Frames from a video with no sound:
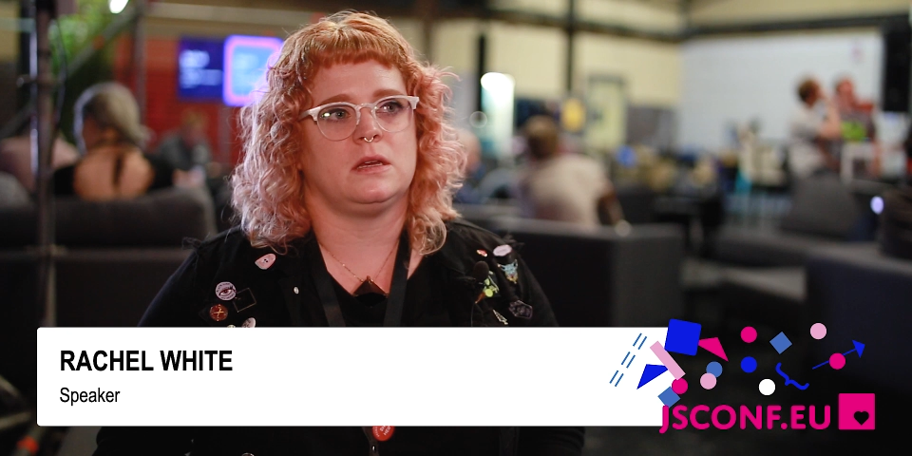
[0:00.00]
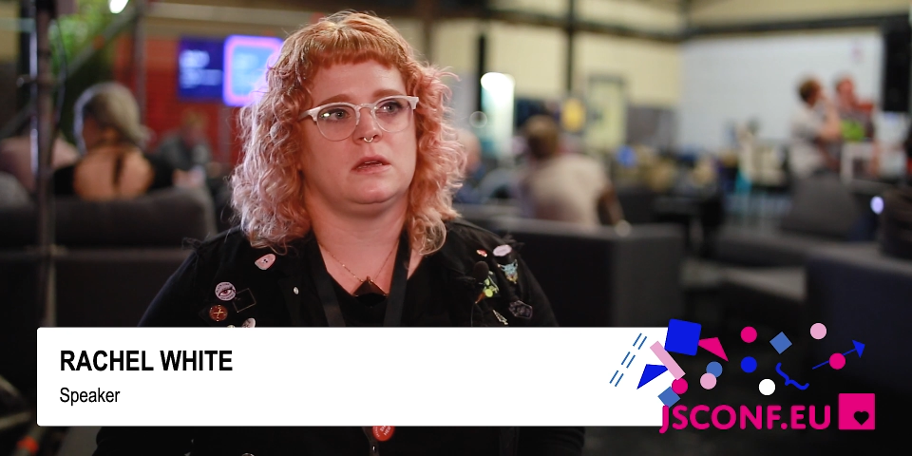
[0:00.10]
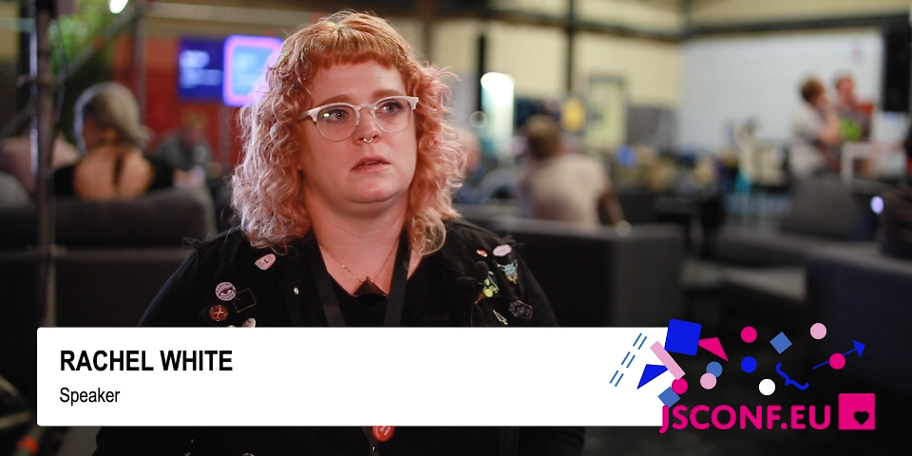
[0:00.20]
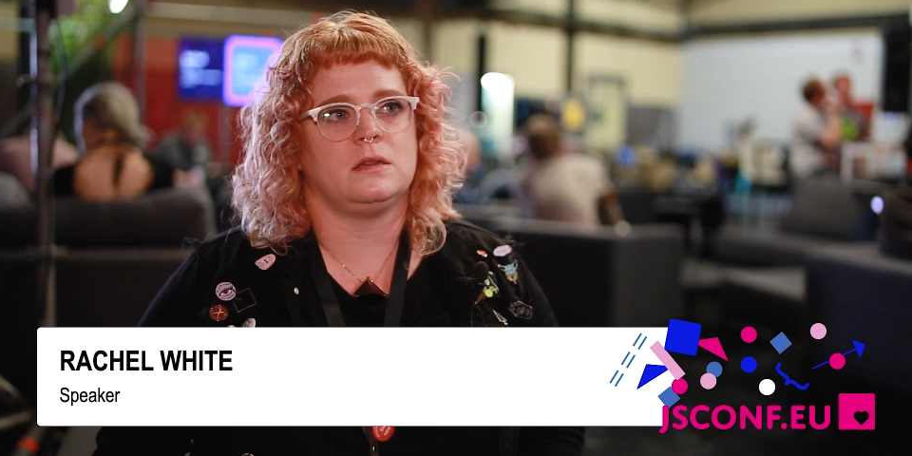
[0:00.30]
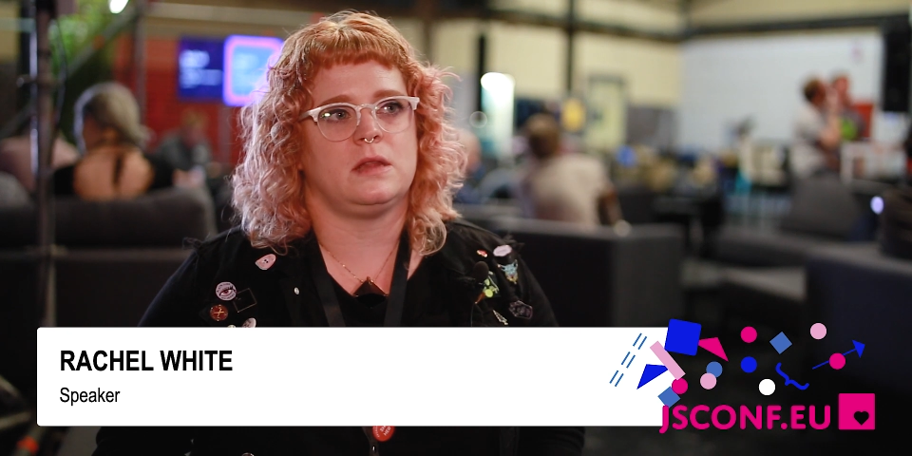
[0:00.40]

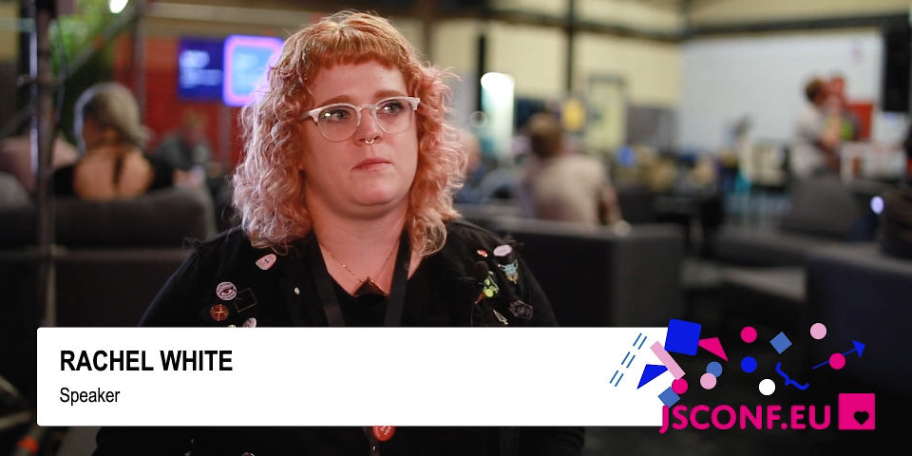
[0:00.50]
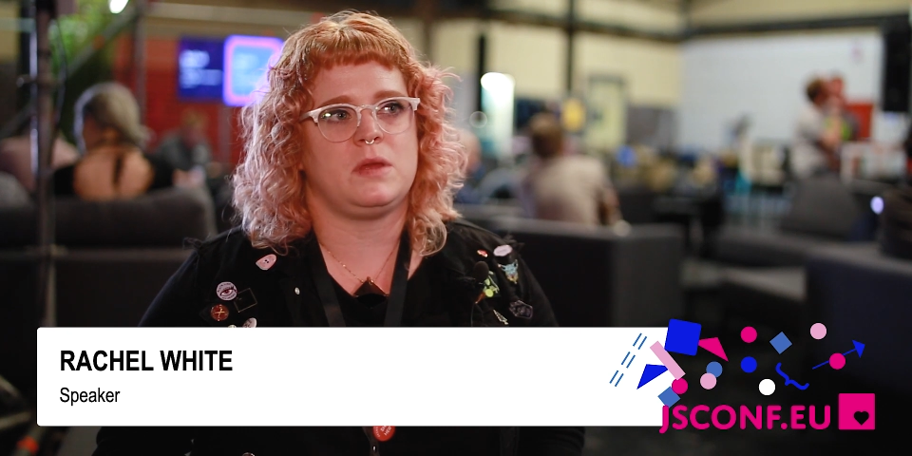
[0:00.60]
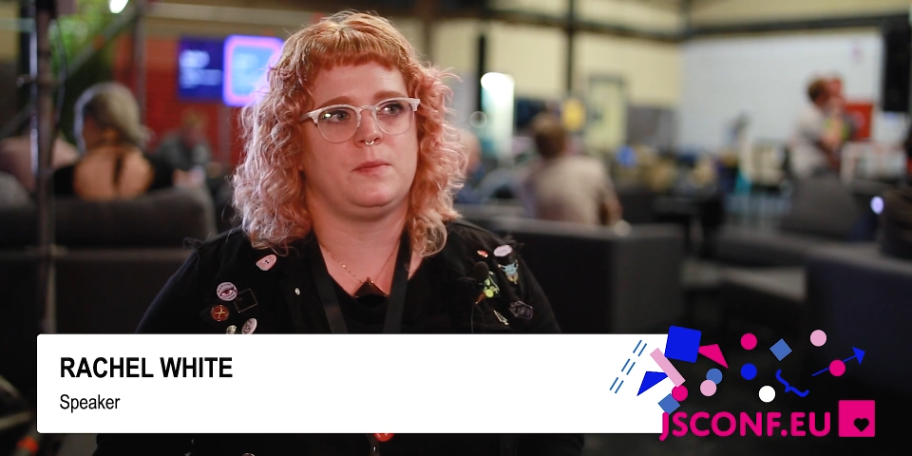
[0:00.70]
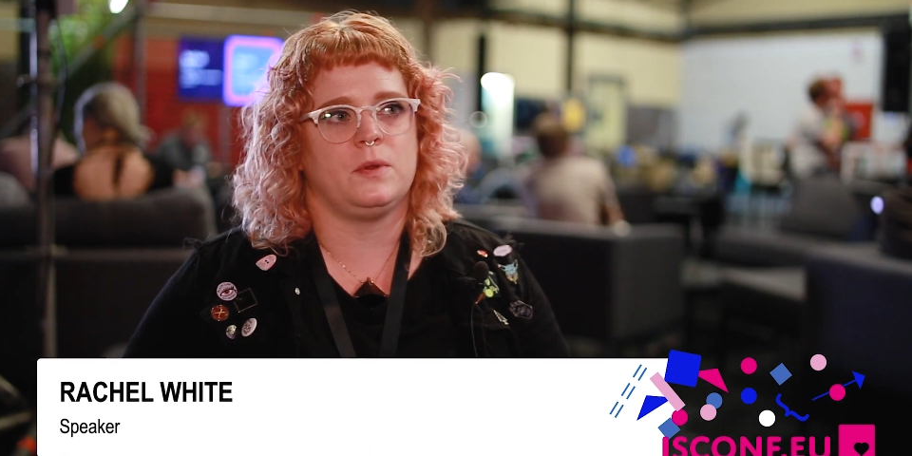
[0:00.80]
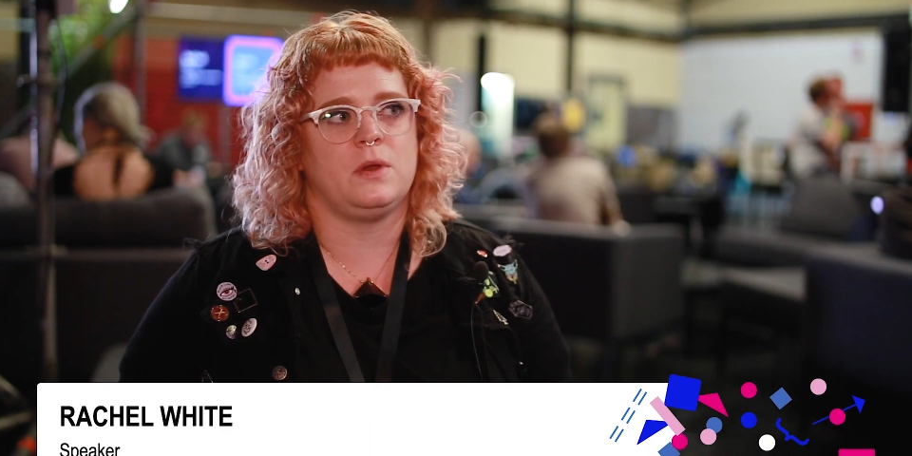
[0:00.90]
to let
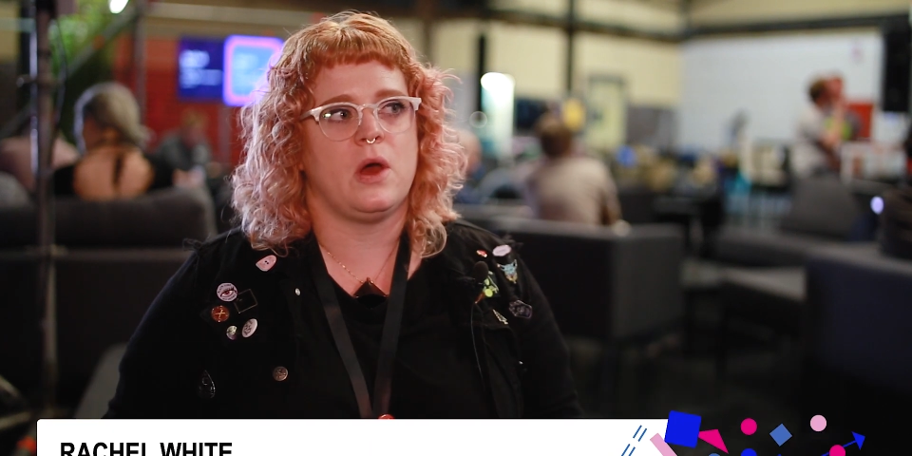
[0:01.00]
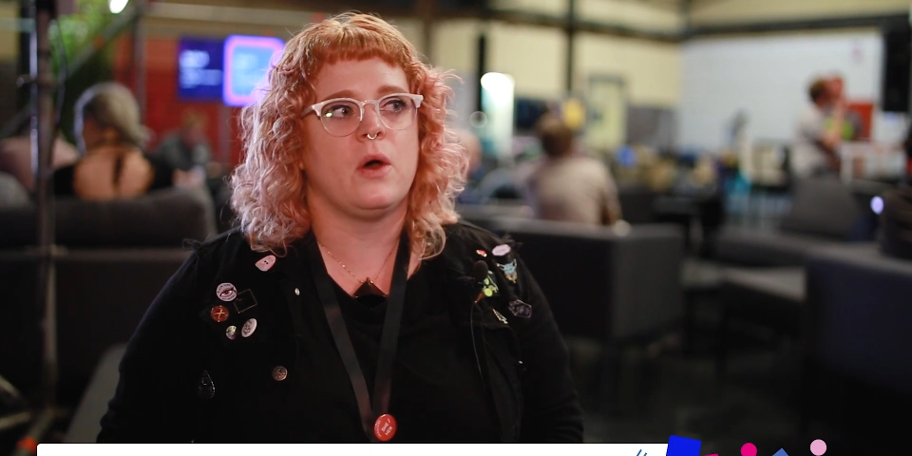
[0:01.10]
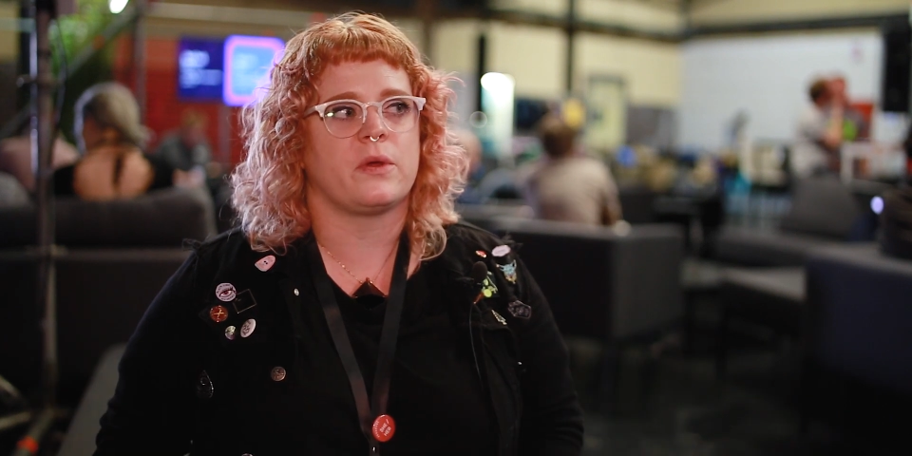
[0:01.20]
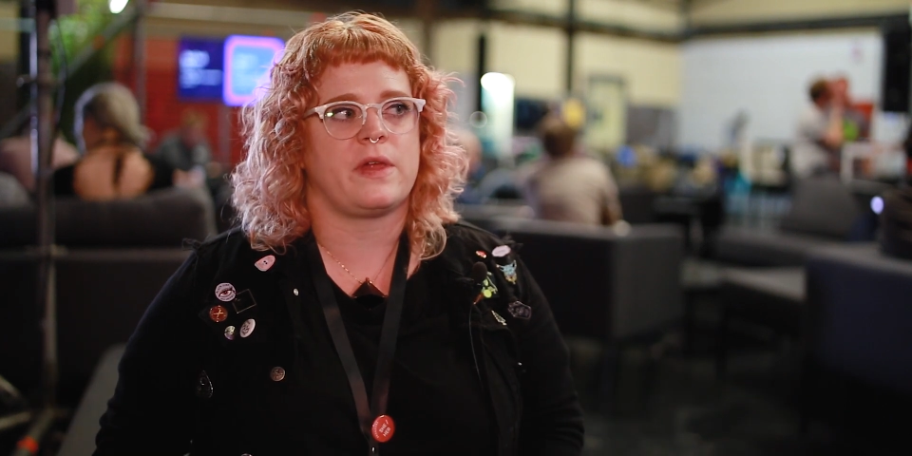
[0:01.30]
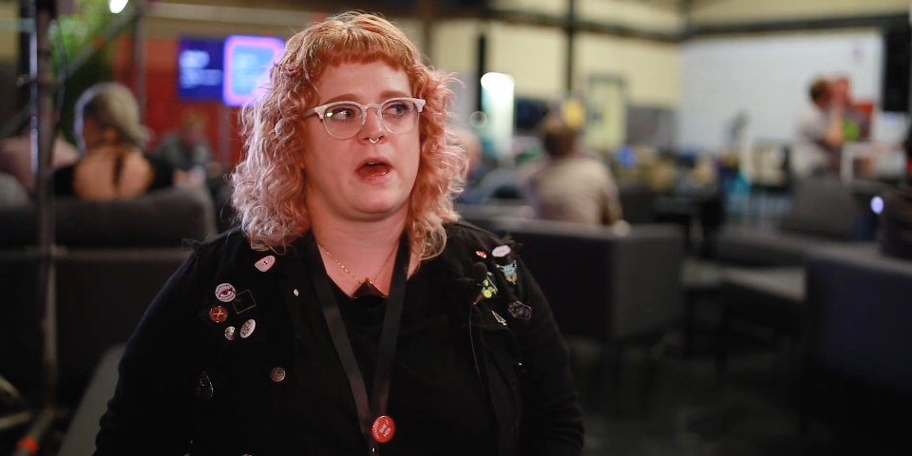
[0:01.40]
people
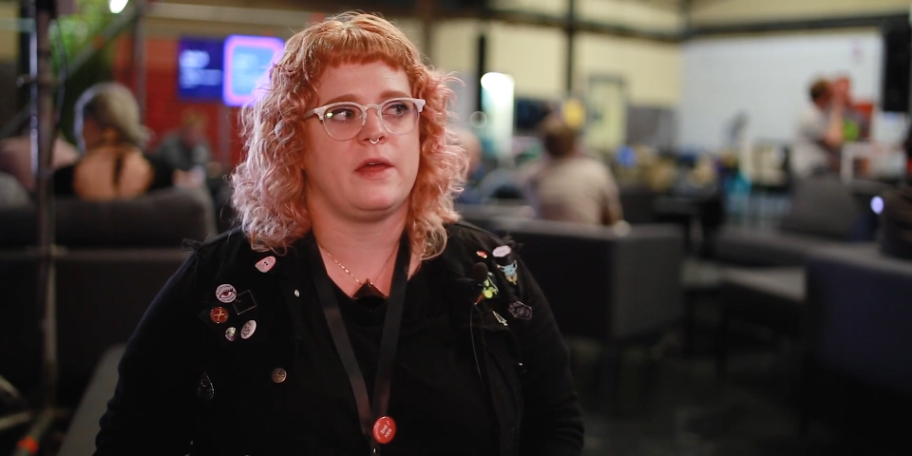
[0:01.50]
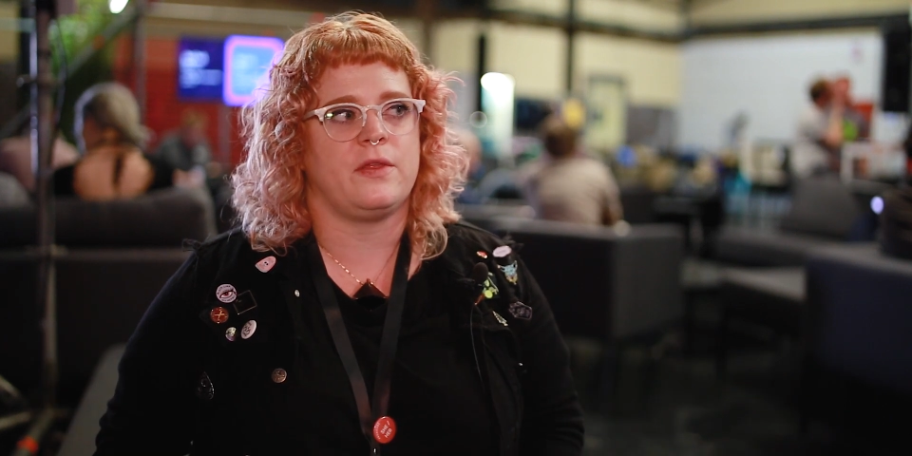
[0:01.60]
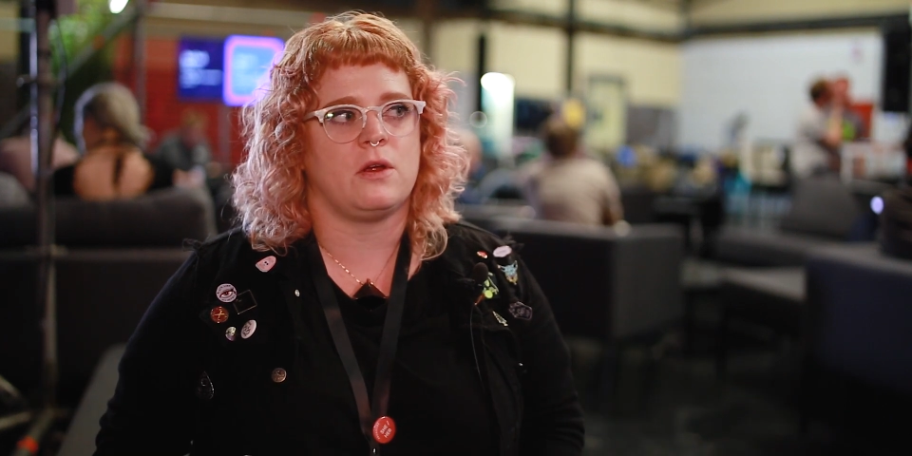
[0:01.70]
know that